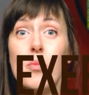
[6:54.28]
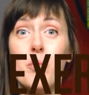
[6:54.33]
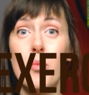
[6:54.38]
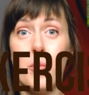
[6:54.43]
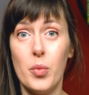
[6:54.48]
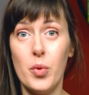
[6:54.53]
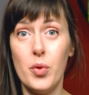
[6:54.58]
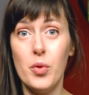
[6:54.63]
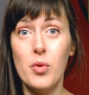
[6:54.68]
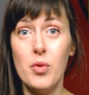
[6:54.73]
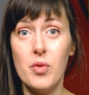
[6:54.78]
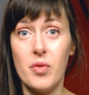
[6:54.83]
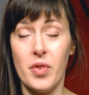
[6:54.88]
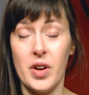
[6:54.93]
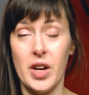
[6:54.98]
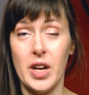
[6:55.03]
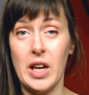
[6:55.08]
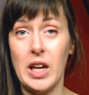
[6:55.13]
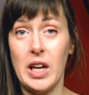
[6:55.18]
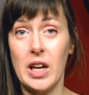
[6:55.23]

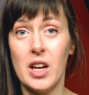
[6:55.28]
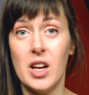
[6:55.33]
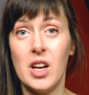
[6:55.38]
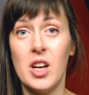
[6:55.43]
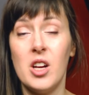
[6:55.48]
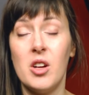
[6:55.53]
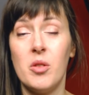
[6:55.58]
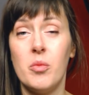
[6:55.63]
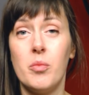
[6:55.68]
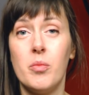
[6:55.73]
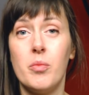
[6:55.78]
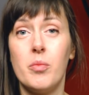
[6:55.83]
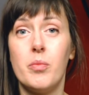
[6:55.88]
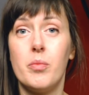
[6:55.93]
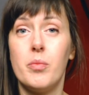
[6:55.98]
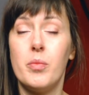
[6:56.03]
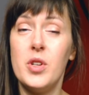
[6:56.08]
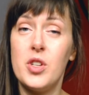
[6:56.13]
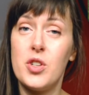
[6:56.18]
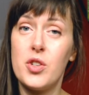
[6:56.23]
moving.
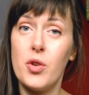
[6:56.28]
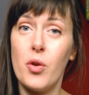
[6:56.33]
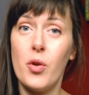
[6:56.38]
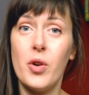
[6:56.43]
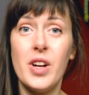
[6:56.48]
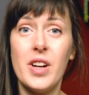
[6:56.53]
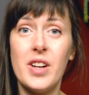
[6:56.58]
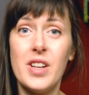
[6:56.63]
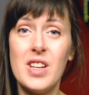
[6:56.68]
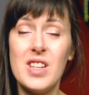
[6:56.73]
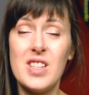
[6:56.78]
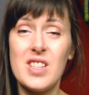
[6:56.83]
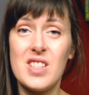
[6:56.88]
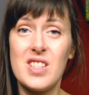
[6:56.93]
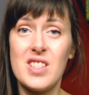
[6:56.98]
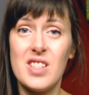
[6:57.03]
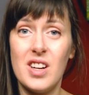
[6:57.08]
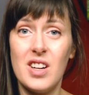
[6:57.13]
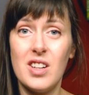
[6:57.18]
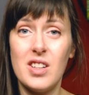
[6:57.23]
Be sure that he
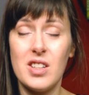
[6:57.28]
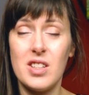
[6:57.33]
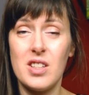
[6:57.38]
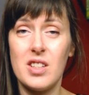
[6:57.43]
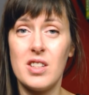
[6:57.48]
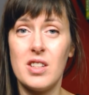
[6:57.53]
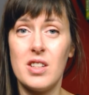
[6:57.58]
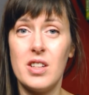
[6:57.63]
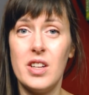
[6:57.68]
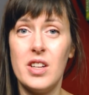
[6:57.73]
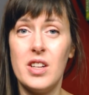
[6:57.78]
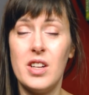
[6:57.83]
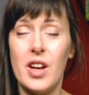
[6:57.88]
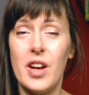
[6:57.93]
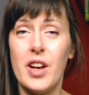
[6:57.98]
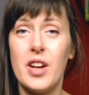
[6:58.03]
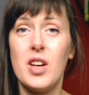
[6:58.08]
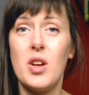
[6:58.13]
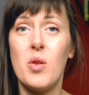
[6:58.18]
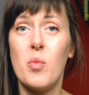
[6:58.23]
is not in
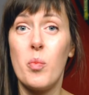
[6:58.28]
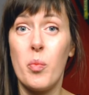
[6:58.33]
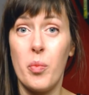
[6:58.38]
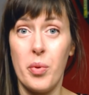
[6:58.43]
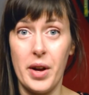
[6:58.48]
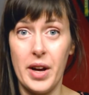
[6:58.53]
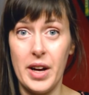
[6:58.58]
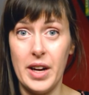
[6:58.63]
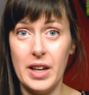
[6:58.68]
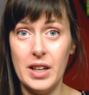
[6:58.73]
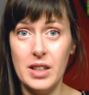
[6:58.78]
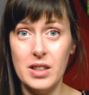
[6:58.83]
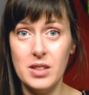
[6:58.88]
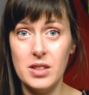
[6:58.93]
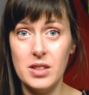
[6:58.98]
any pain.